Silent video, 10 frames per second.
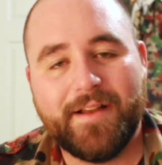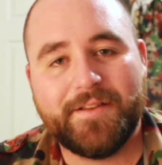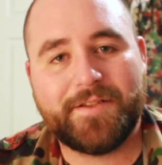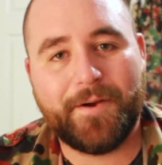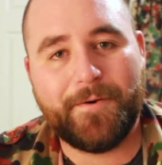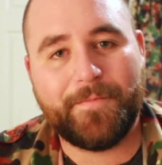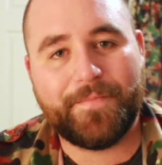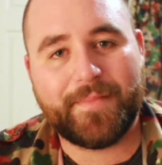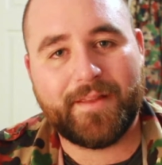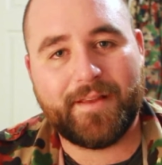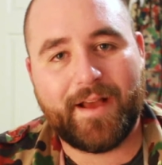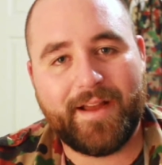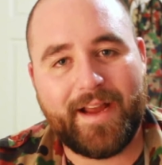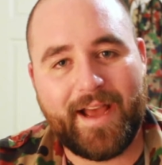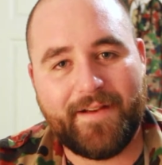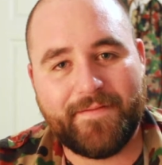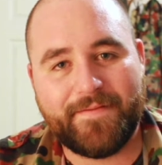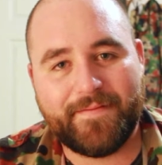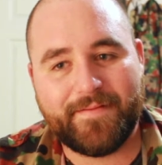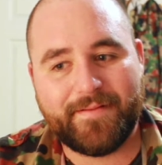So I'd
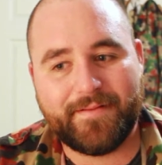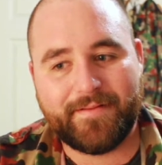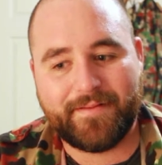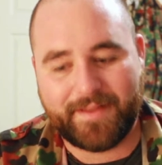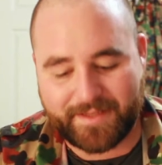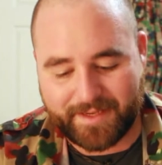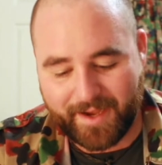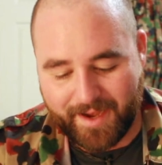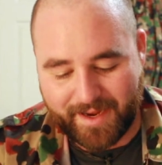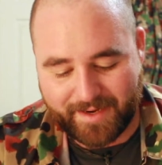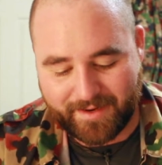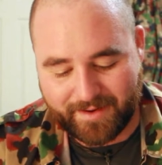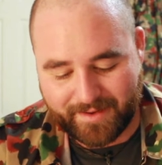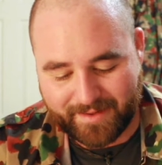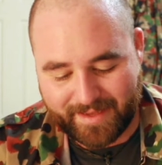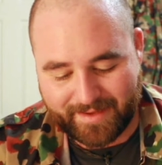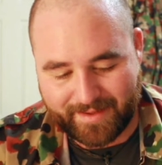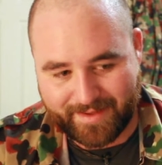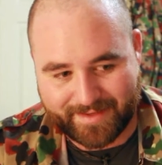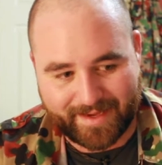have this gun
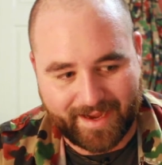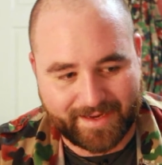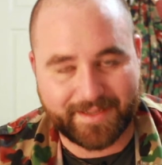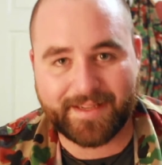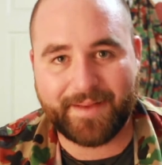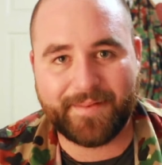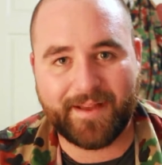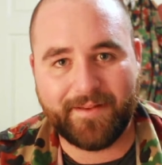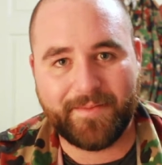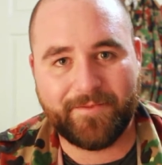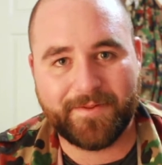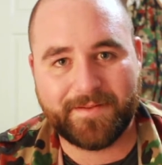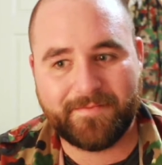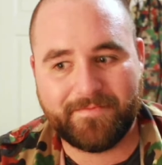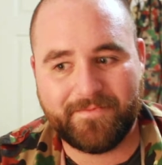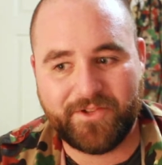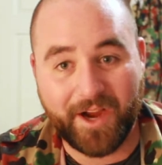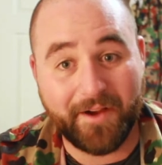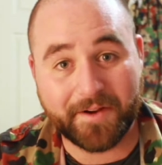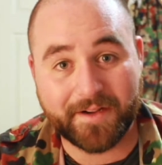that this guy just kept telling me was
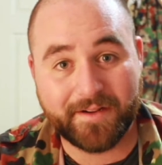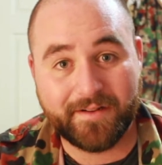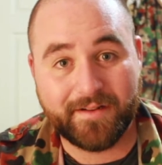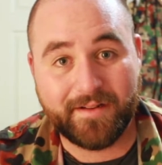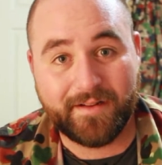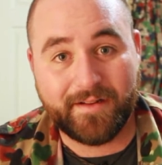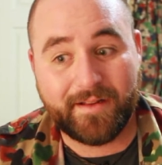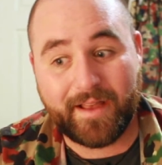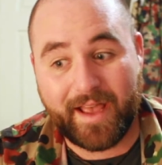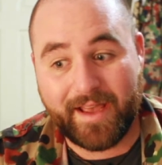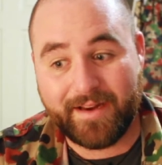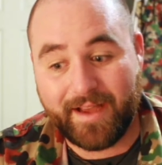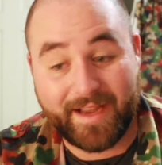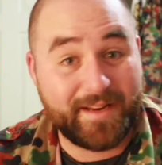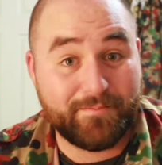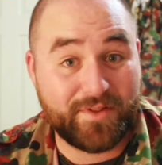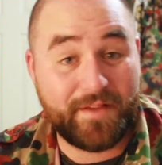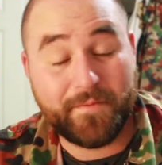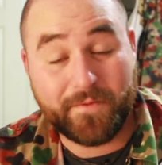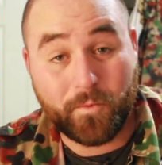junk. And I didn't
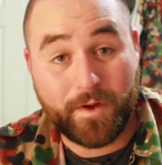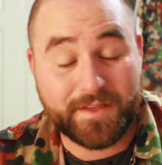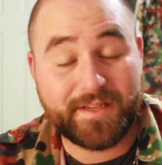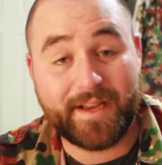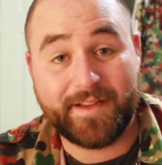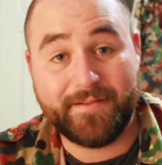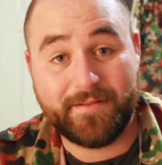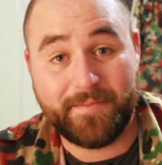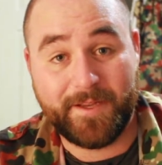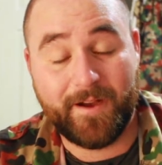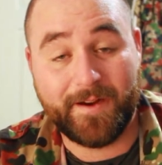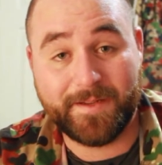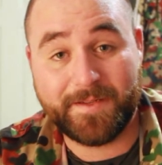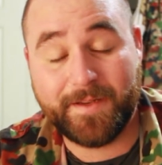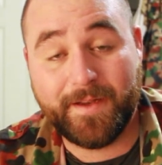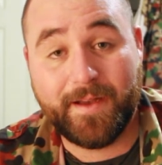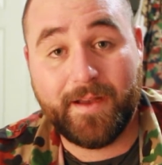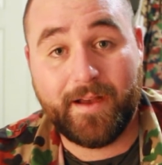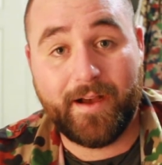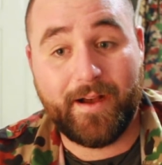believe him for 1 second, to be honest.
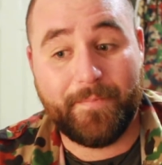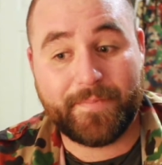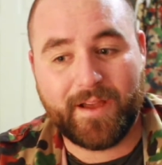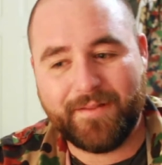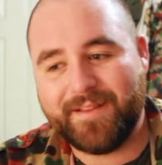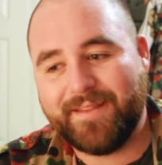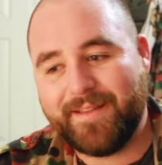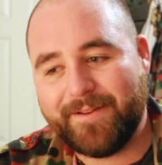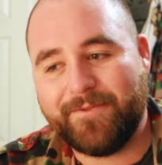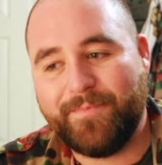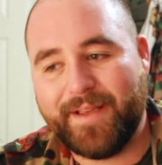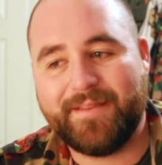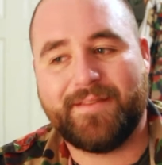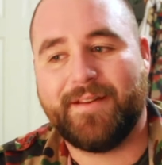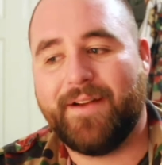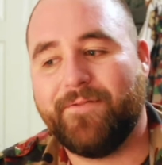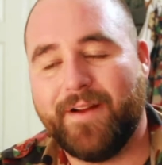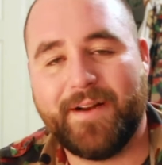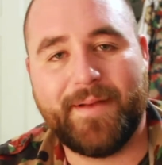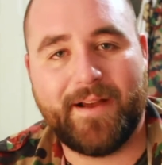All the little bits that I've
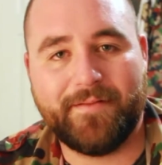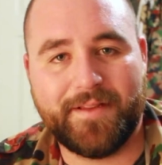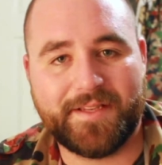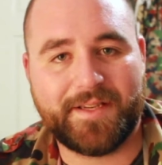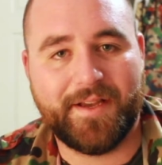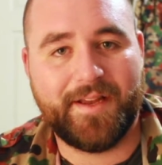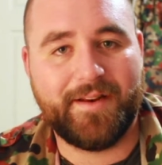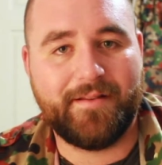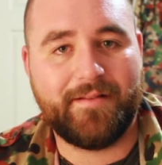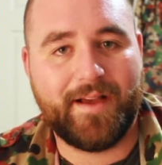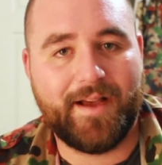read about this gun